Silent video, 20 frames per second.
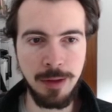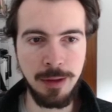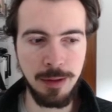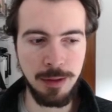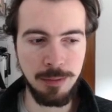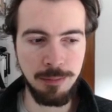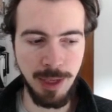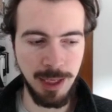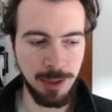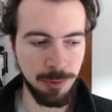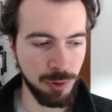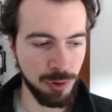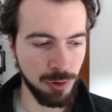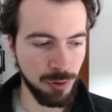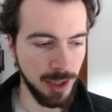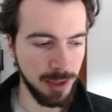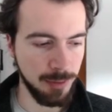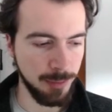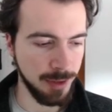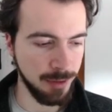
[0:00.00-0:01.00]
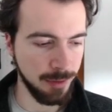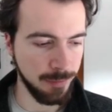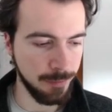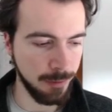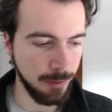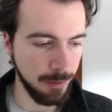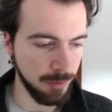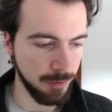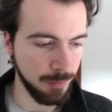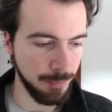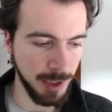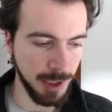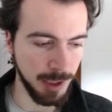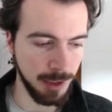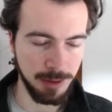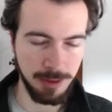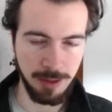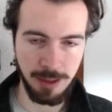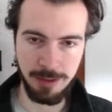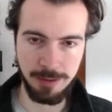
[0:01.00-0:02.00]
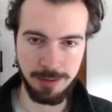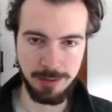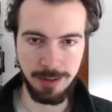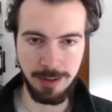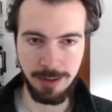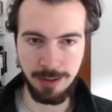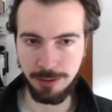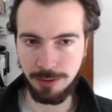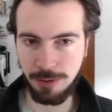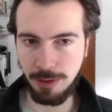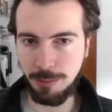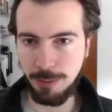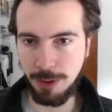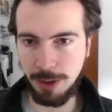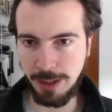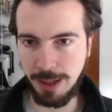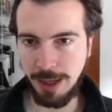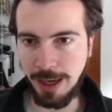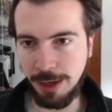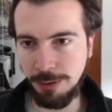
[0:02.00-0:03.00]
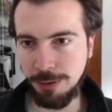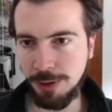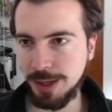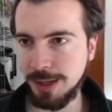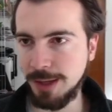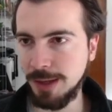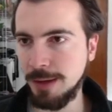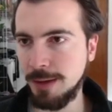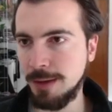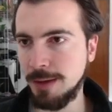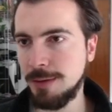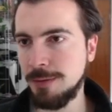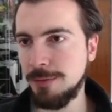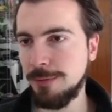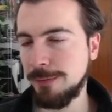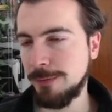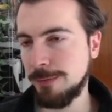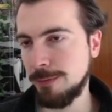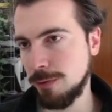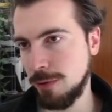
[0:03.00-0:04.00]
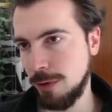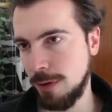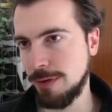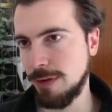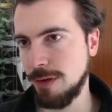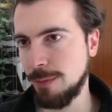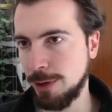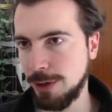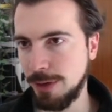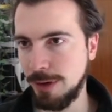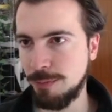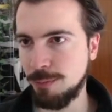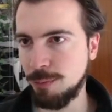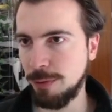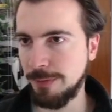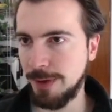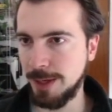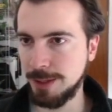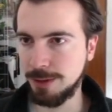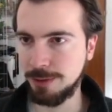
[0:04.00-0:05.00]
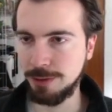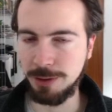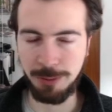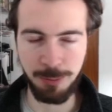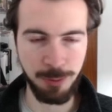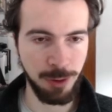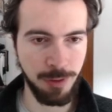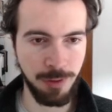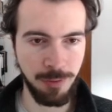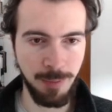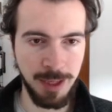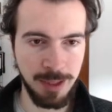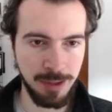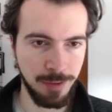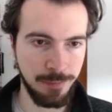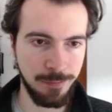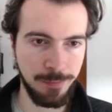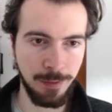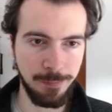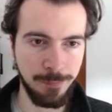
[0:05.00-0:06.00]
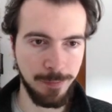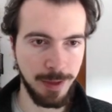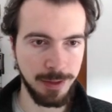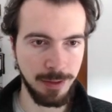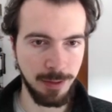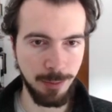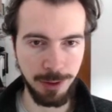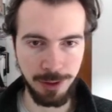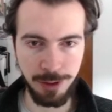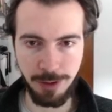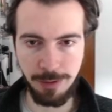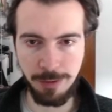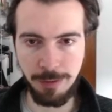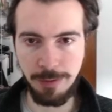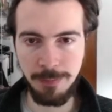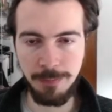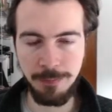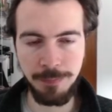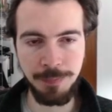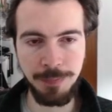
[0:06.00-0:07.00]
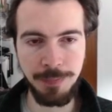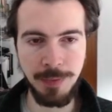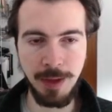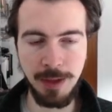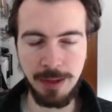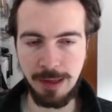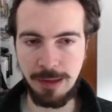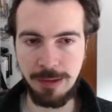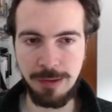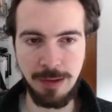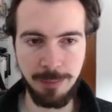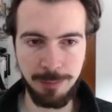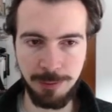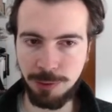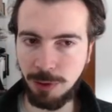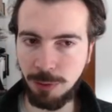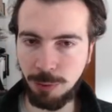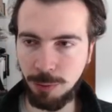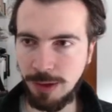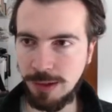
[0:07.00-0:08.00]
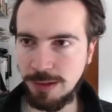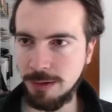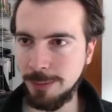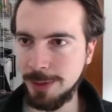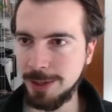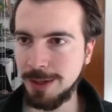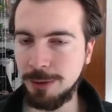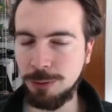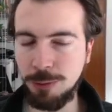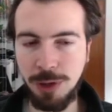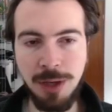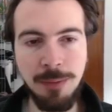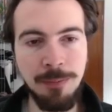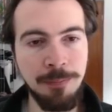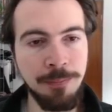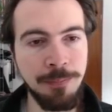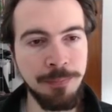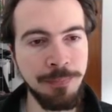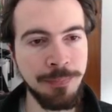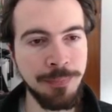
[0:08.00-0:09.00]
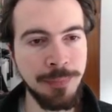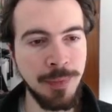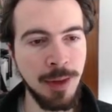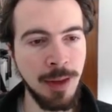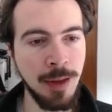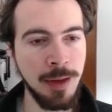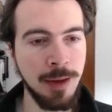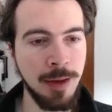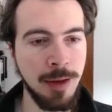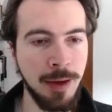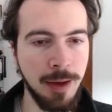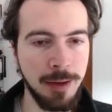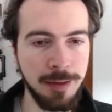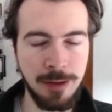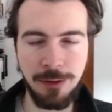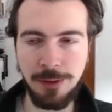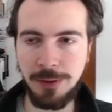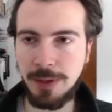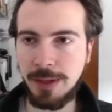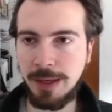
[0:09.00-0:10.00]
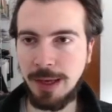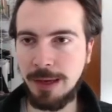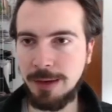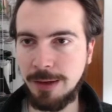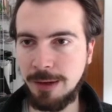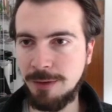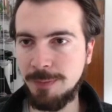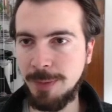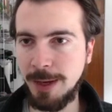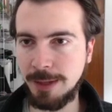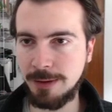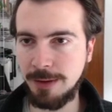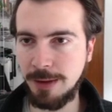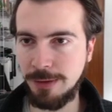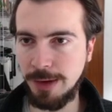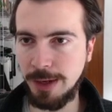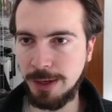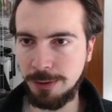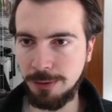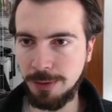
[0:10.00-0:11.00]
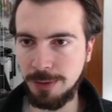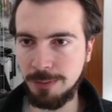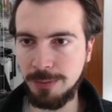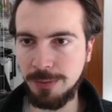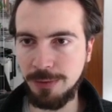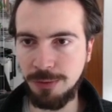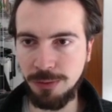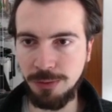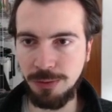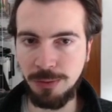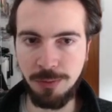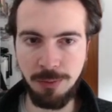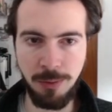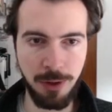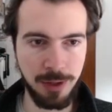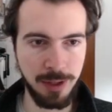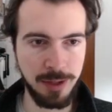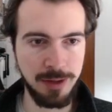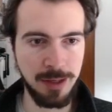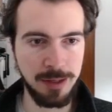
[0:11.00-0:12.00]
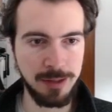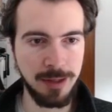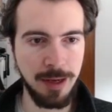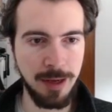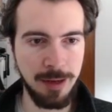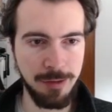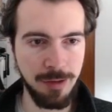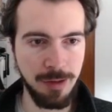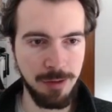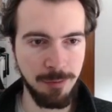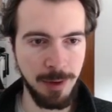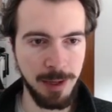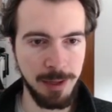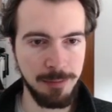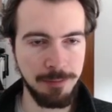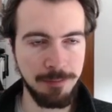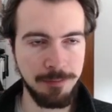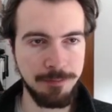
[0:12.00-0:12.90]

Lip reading: Main requirement, of course, being that in your model hierarchy, coarser models provide a good approximation for finer models, at least up to a reasonable degree. Then you can expect this algorithm to work in that case as well.